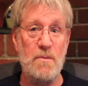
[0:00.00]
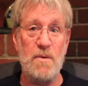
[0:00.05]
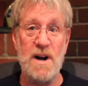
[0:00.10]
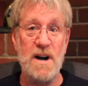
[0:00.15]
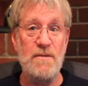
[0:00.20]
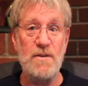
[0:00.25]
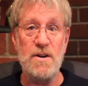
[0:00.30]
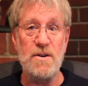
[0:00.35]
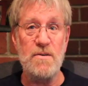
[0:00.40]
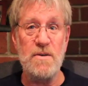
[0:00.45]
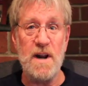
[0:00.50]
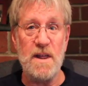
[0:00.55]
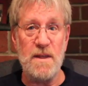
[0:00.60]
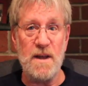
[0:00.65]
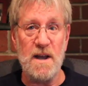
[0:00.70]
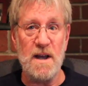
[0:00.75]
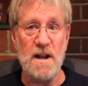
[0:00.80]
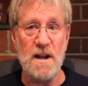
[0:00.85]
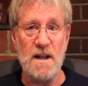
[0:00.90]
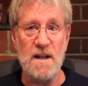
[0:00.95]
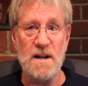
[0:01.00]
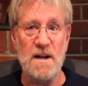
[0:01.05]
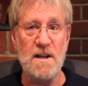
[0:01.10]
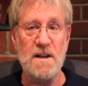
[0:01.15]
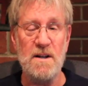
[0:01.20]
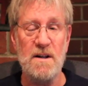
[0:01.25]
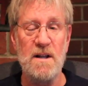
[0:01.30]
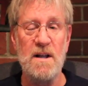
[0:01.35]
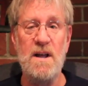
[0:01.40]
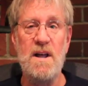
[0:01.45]
whenever you do anything
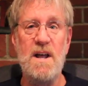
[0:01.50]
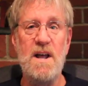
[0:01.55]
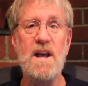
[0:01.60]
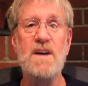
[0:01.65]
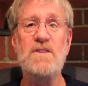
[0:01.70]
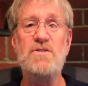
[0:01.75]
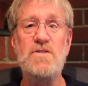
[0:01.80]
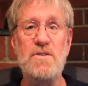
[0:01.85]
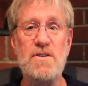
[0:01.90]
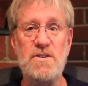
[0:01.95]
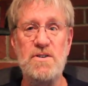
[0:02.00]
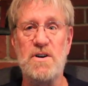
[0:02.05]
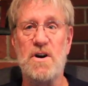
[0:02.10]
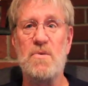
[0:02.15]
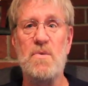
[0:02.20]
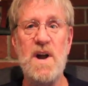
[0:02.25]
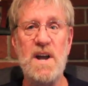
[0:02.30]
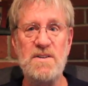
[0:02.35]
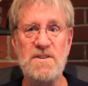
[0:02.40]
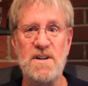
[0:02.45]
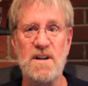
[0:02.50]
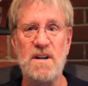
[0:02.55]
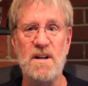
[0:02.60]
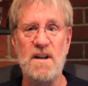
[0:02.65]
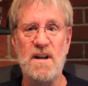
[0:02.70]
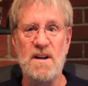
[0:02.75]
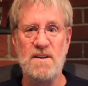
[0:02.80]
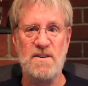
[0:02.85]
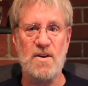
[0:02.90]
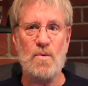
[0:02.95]
illegal, as soon as you're arrested,
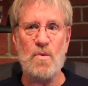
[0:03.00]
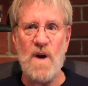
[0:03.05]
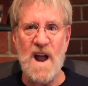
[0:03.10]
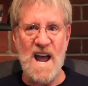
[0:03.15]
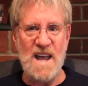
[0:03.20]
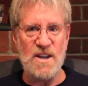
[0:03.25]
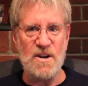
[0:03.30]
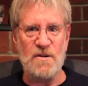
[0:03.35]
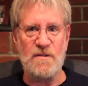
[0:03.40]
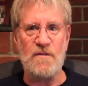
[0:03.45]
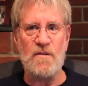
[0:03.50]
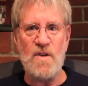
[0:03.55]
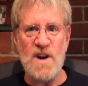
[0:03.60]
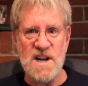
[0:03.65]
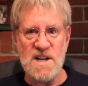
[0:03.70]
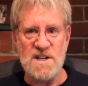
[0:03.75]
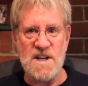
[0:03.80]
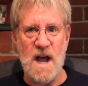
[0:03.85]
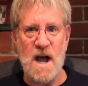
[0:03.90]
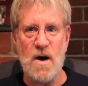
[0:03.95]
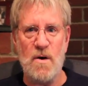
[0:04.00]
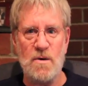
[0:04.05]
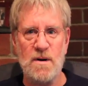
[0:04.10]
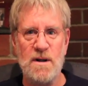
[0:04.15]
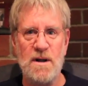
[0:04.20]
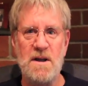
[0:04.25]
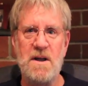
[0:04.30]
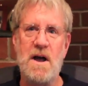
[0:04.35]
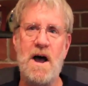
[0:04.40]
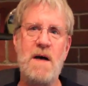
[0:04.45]
to rat your friends out.
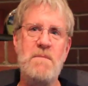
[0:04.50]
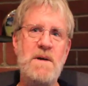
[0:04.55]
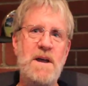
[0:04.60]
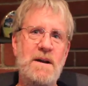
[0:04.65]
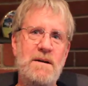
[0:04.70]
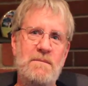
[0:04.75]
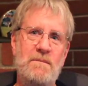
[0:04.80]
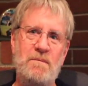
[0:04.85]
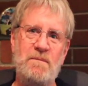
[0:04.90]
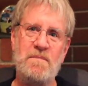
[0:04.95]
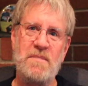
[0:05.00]
I mean,